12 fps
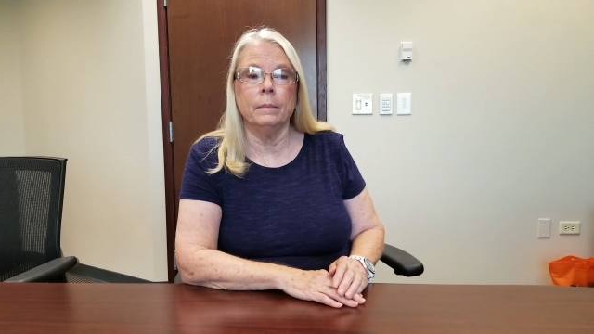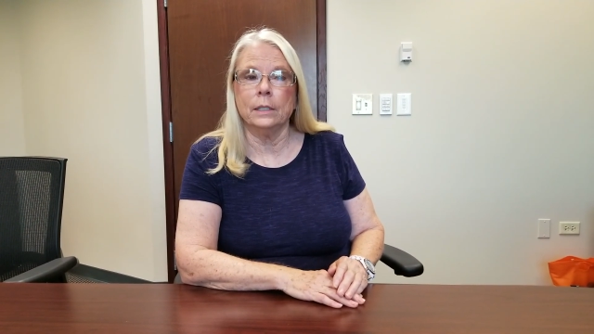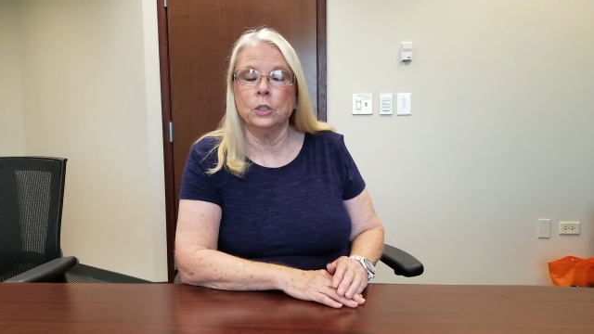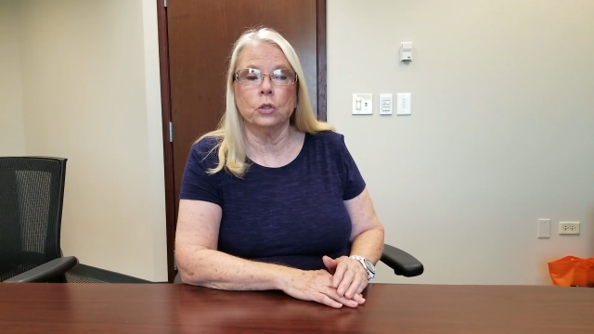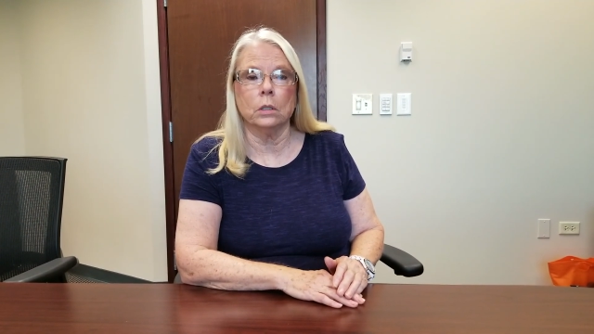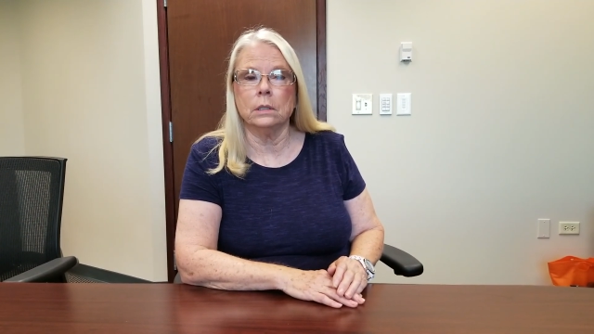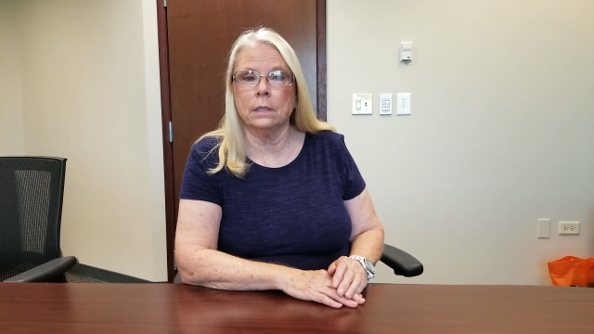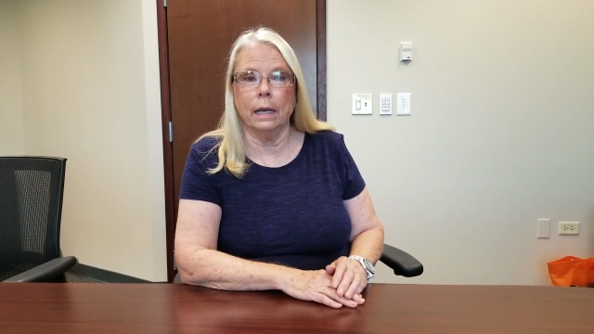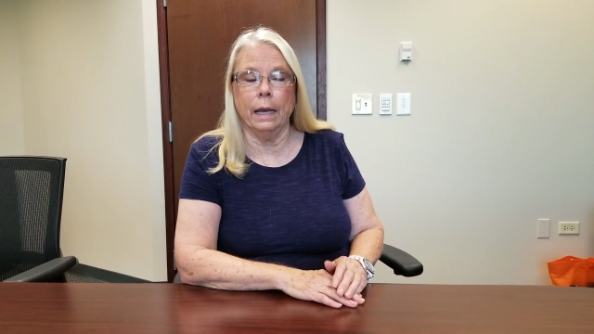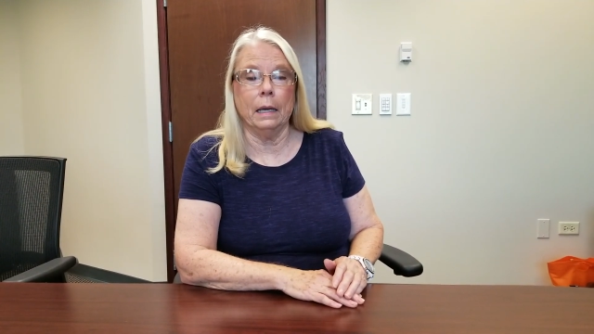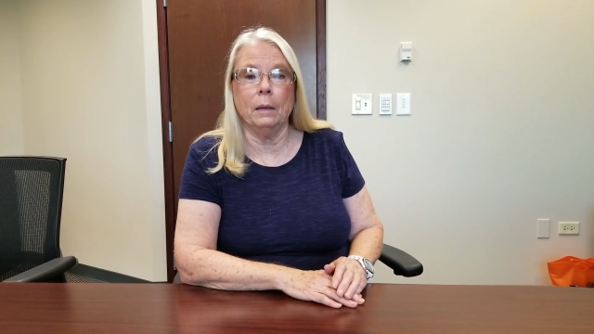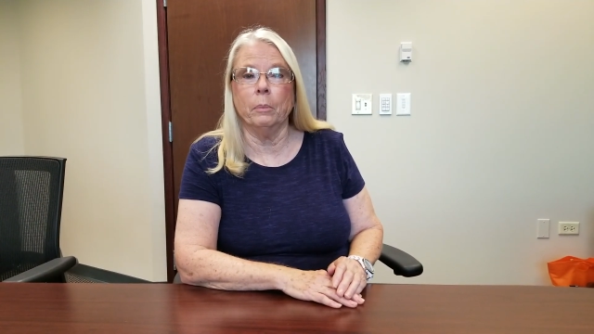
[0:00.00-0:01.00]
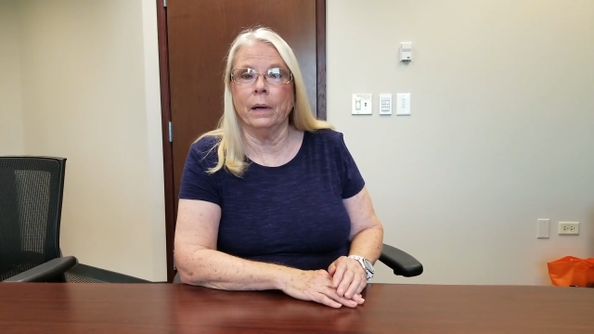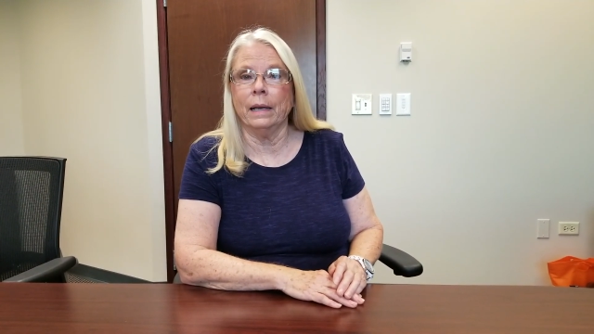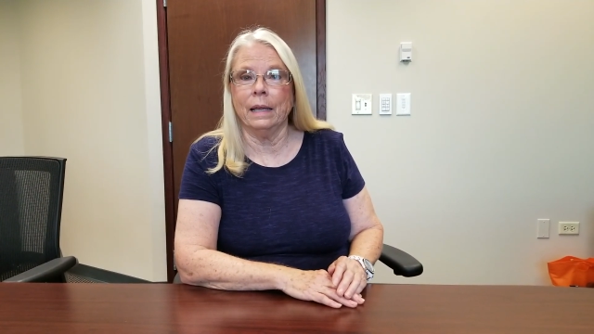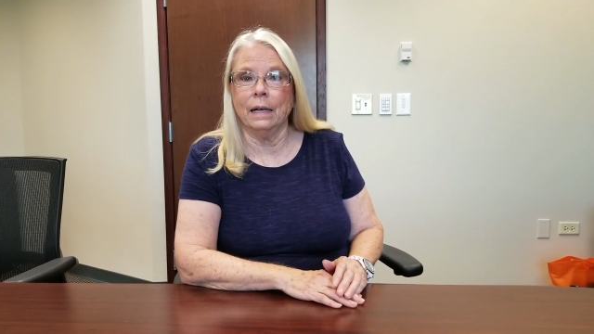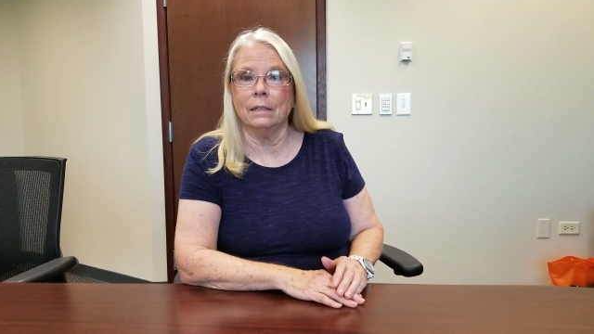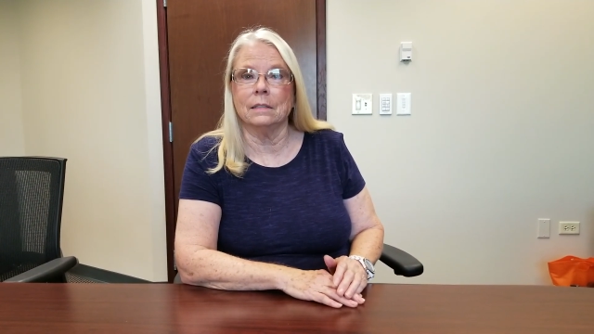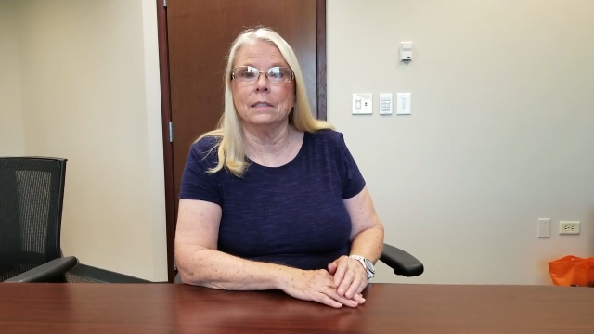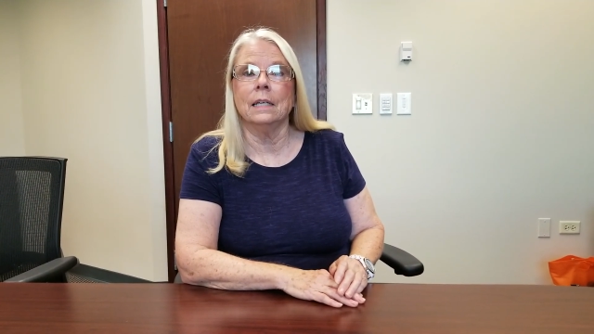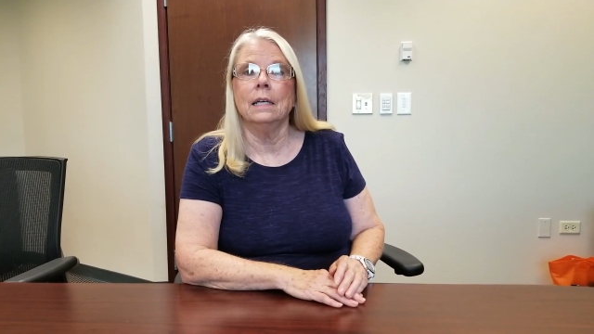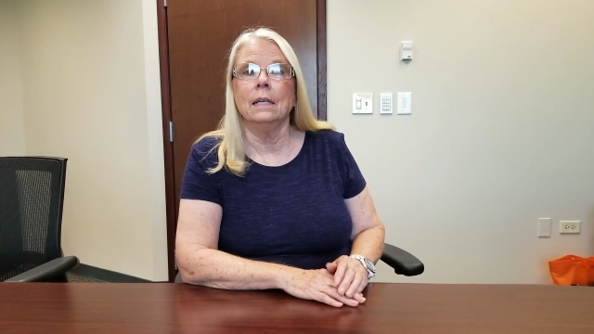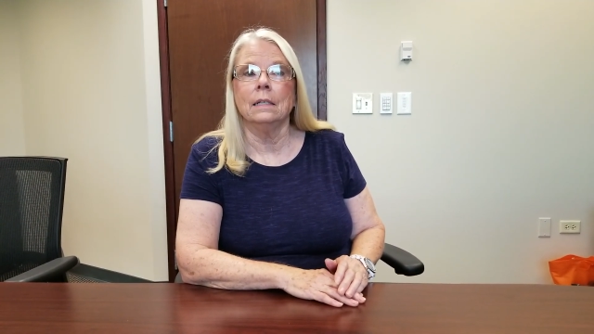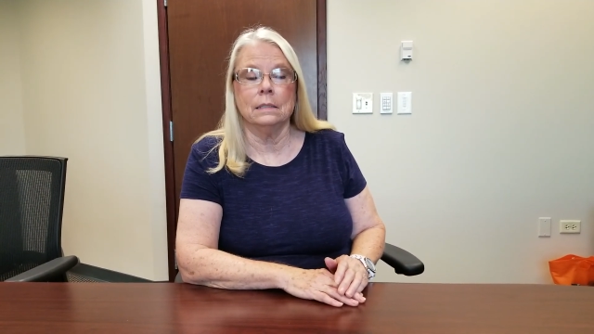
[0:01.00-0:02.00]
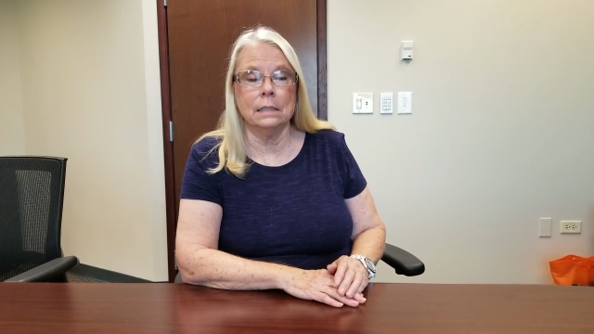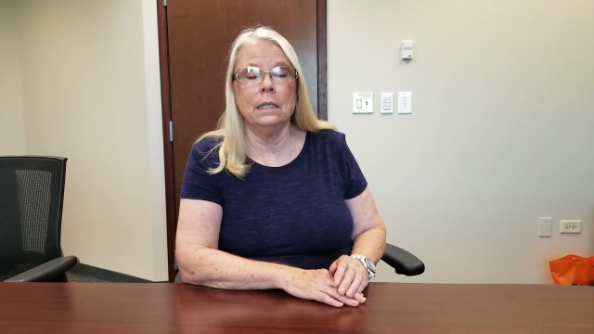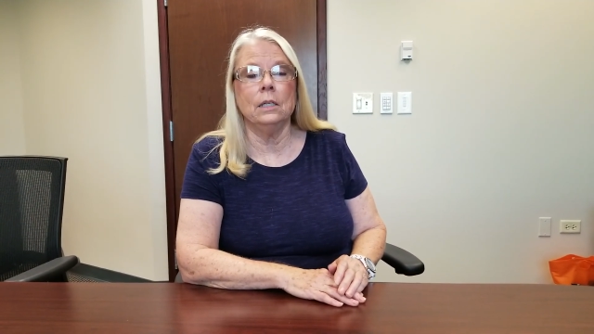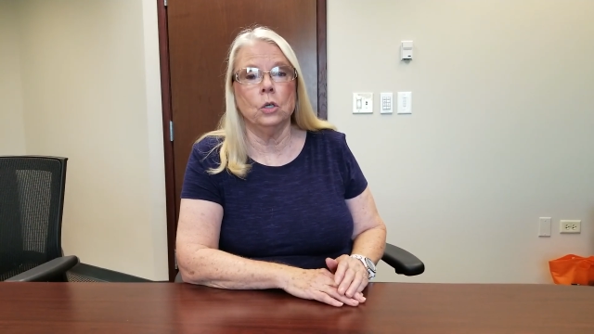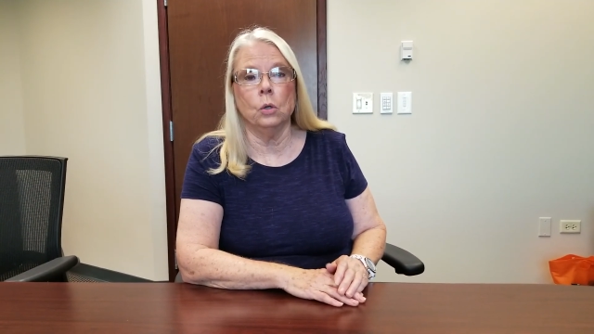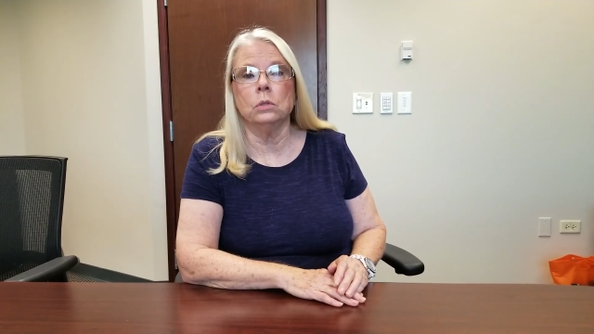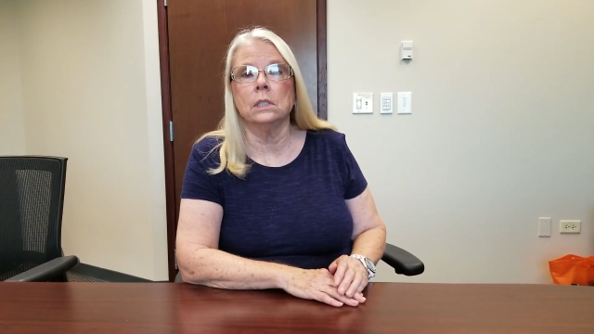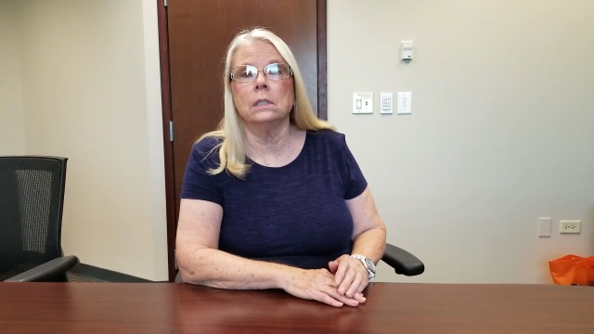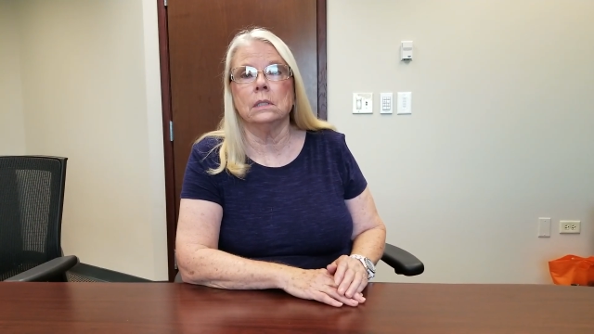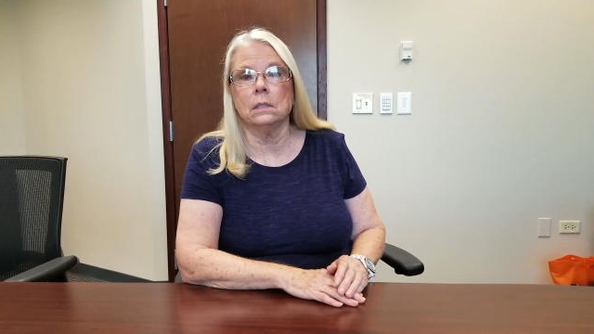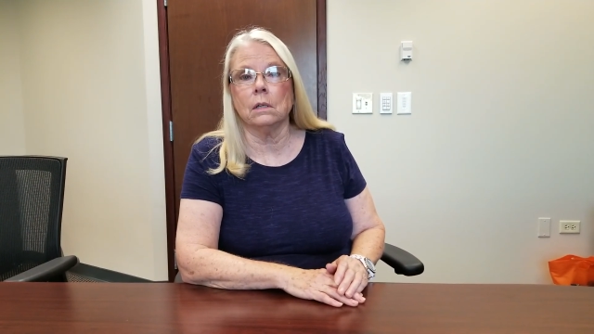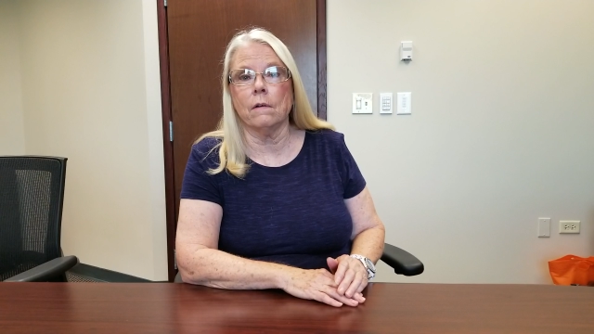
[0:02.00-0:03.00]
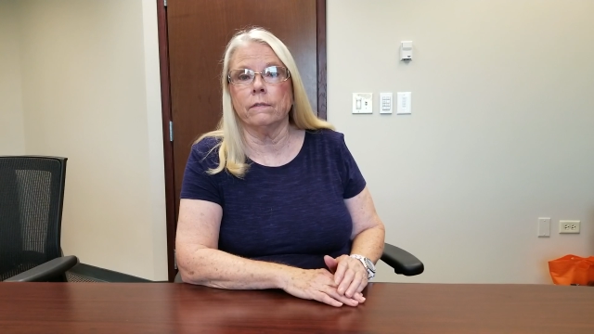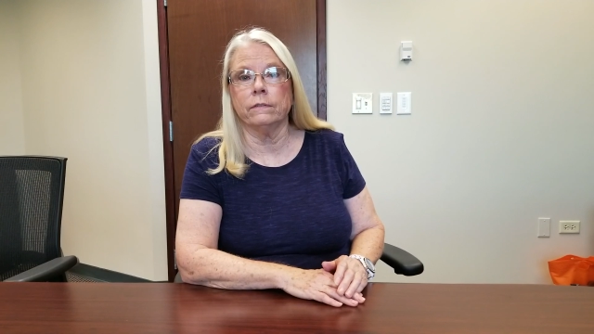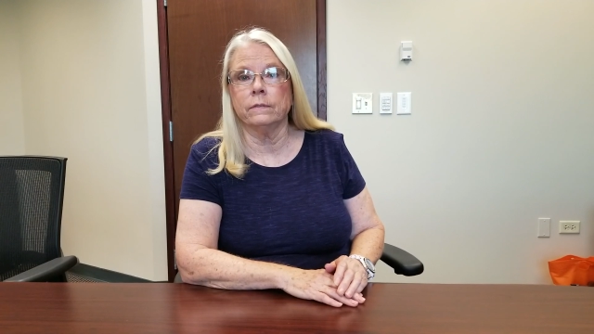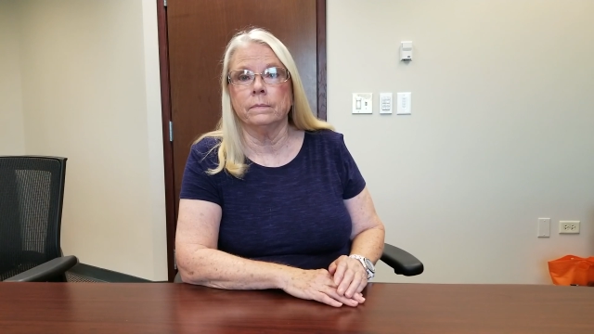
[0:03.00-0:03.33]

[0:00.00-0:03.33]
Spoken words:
not trusting anybody else because he knows his stuff.